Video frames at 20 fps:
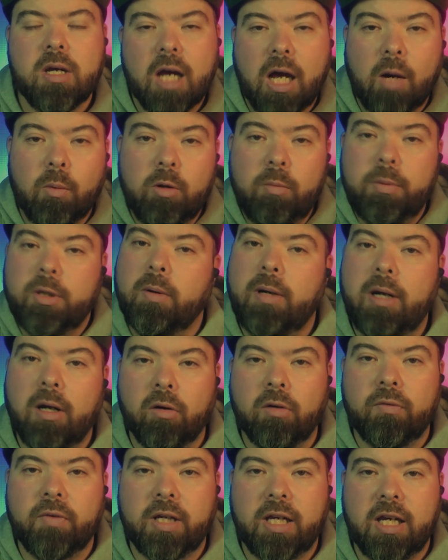I will be doing it
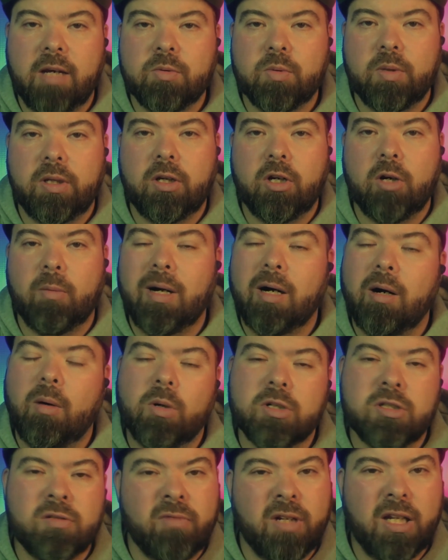on other games when they come out. I
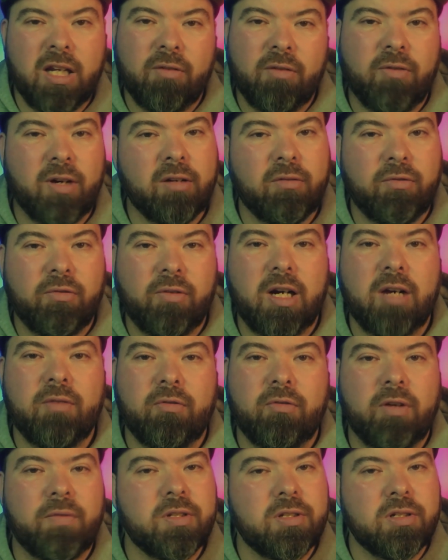wasn't really a fan of Fight
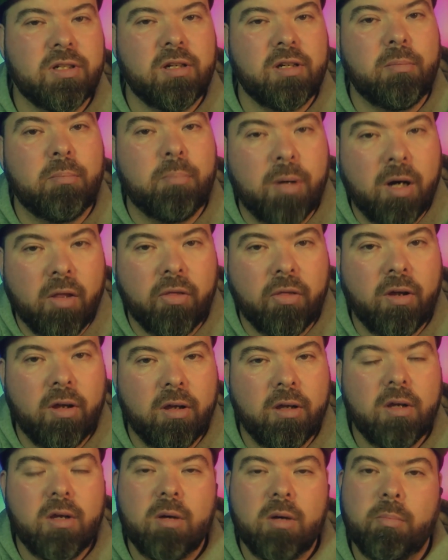Forever, so I didn't bother,
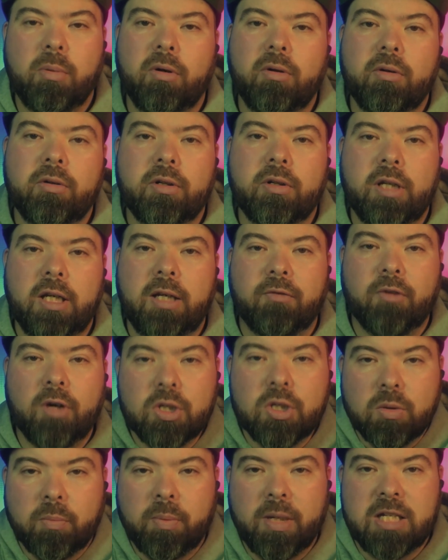but the
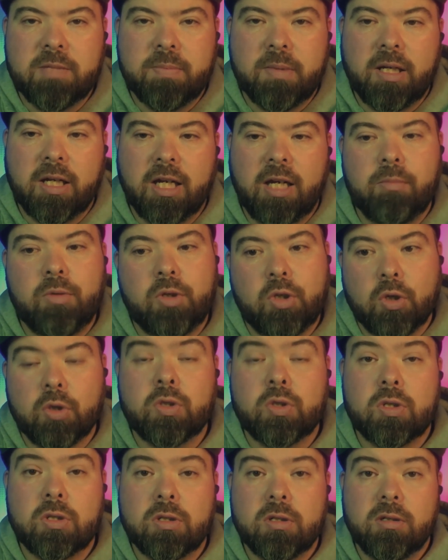Virtual Basement game
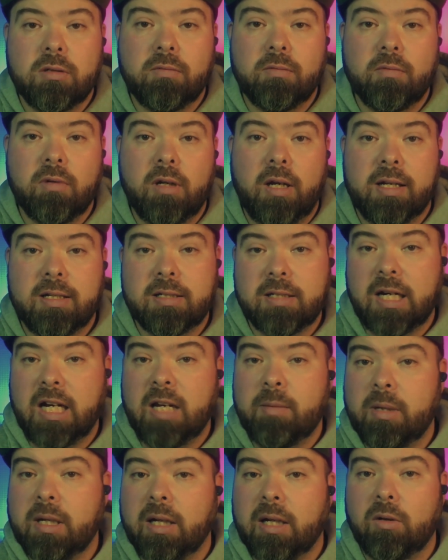does
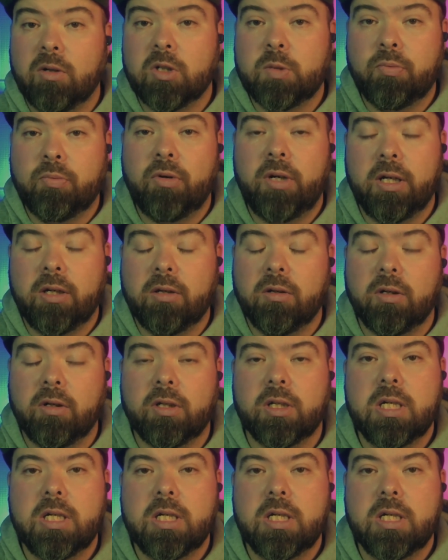excite me. That looks pretty good.